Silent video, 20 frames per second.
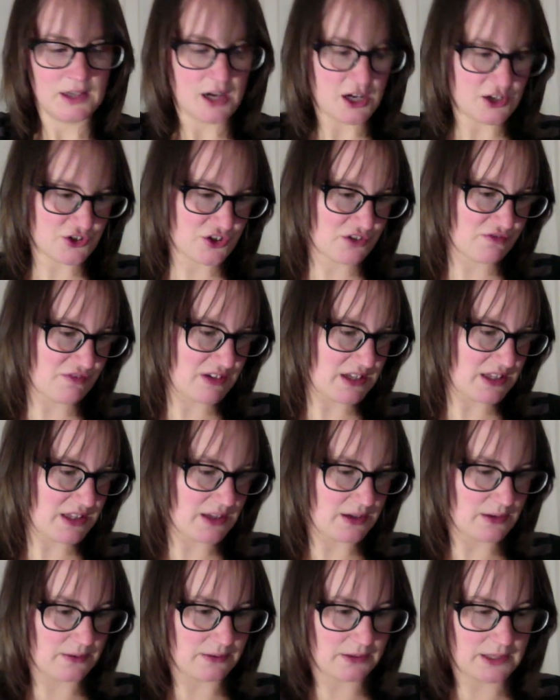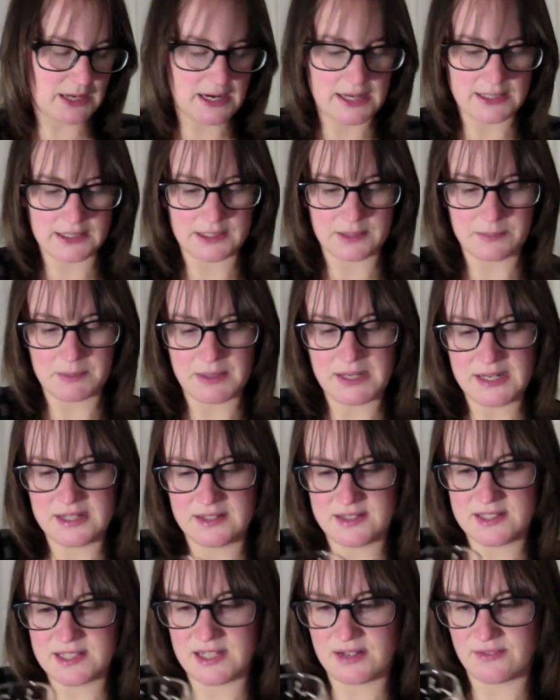I shall read the can in a minute
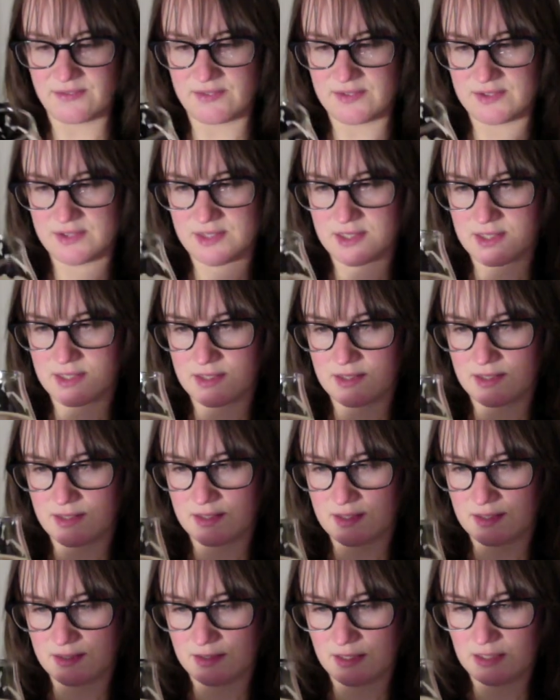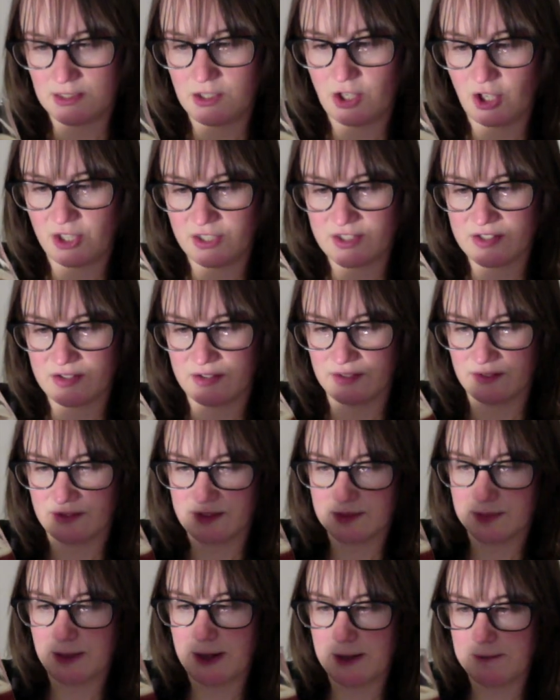and see if it
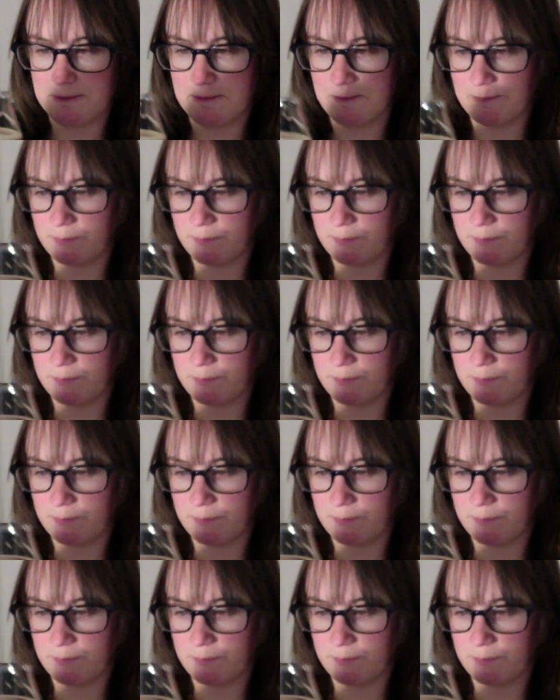enlightens me.